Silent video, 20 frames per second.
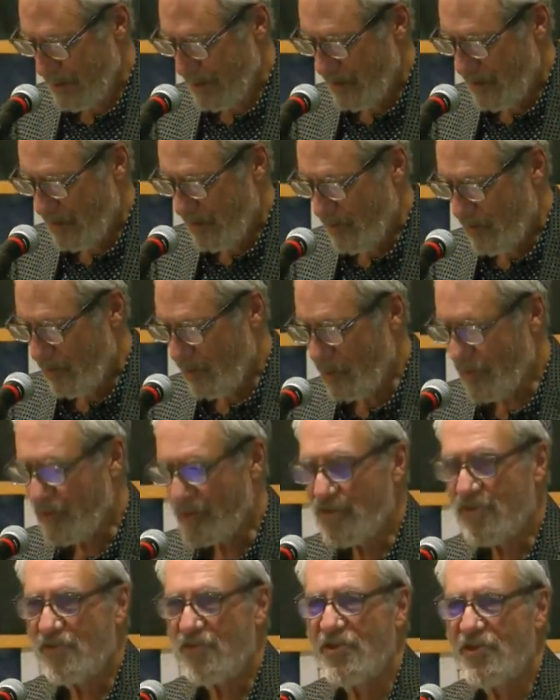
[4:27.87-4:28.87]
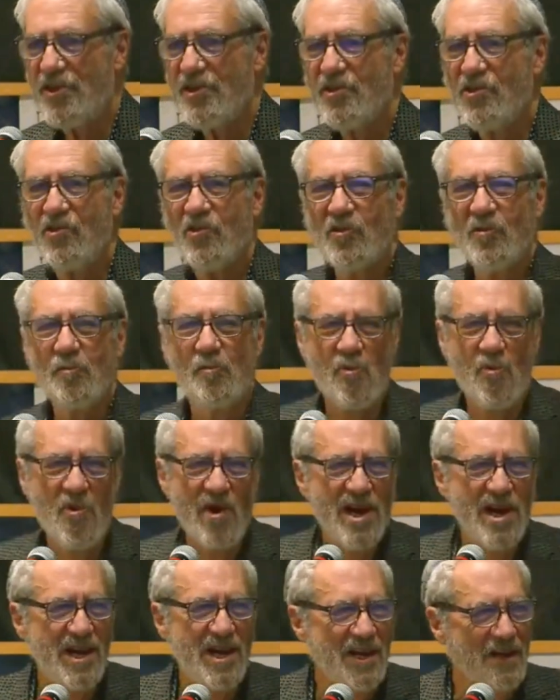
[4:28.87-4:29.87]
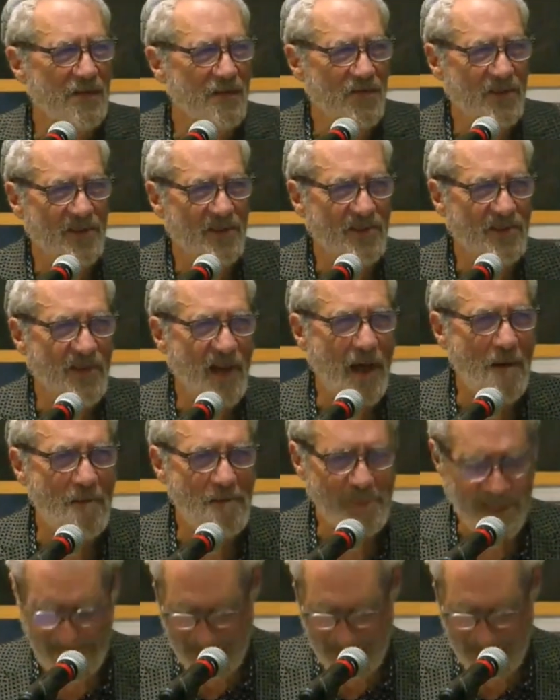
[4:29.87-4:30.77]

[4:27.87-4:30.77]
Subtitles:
Or the chilled brain of a zombie?